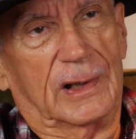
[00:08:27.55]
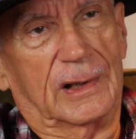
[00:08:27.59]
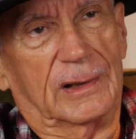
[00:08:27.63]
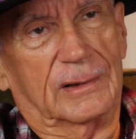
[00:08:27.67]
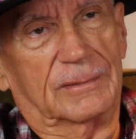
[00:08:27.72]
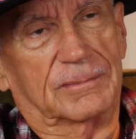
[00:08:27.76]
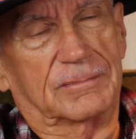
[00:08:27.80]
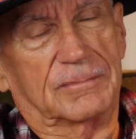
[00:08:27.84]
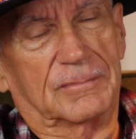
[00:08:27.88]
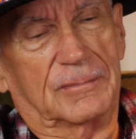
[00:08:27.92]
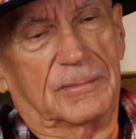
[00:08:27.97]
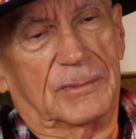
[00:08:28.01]

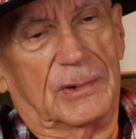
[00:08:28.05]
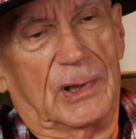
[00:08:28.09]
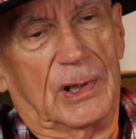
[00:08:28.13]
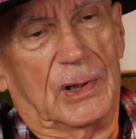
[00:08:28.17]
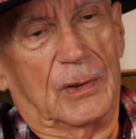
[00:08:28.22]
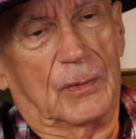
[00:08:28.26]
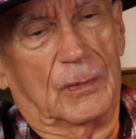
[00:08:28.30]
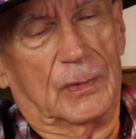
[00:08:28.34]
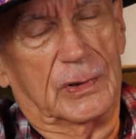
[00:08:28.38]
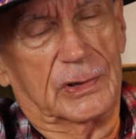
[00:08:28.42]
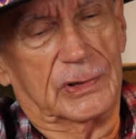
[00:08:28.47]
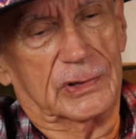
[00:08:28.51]
I
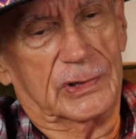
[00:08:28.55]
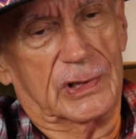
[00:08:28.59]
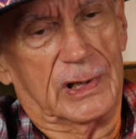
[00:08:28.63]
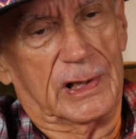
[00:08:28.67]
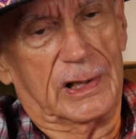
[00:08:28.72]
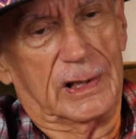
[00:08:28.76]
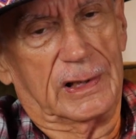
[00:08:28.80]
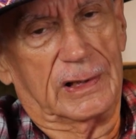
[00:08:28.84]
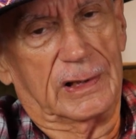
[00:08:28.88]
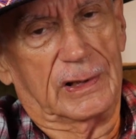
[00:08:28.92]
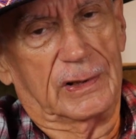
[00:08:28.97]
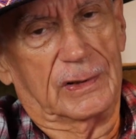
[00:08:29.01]
noticed
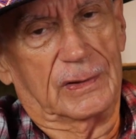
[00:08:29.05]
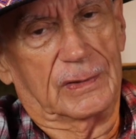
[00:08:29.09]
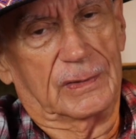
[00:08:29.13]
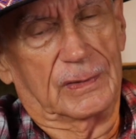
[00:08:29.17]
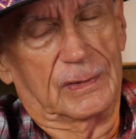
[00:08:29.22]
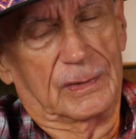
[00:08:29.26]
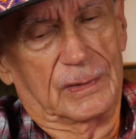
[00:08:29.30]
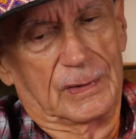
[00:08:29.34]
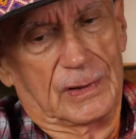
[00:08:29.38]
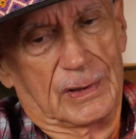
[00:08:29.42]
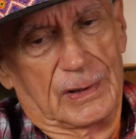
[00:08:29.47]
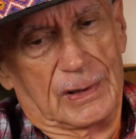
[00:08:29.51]
that
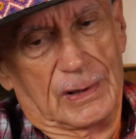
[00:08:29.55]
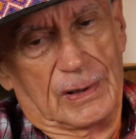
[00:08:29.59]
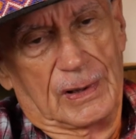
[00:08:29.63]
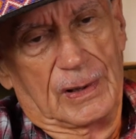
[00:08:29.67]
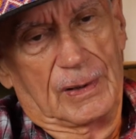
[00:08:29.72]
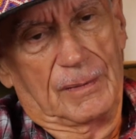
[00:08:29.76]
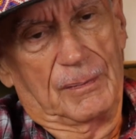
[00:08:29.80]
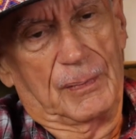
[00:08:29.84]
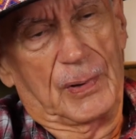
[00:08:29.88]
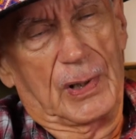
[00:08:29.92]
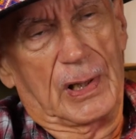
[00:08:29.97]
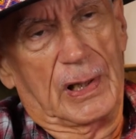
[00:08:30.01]
here
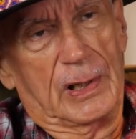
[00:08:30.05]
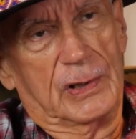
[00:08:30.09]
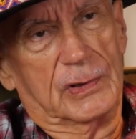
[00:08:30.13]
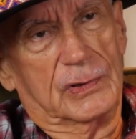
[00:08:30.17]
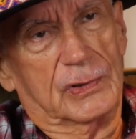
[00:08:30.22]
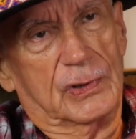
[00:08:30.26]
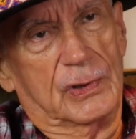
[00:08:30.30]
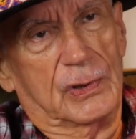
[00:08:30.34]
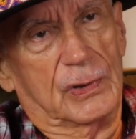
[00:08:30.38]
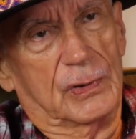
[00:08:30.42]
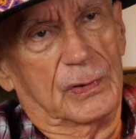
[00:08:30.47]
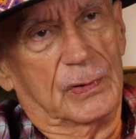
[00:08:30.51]

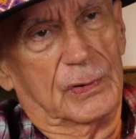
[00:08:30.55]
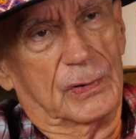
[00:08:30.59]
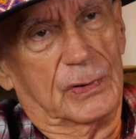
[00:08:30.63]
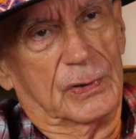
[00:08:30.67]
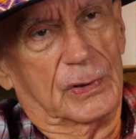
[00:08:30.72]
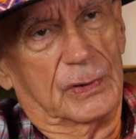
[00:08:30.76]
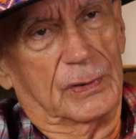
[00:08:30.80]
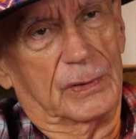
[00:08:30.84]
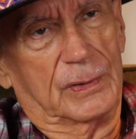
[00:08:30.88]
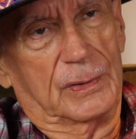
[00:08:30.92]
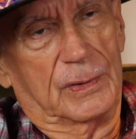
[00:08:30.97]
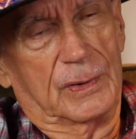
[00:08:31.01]
past year or
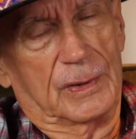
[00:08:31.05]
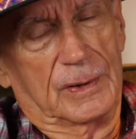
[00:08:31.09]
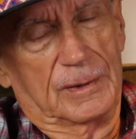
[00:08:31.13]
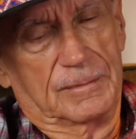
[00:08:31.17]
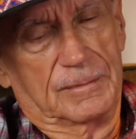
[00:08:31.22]
two.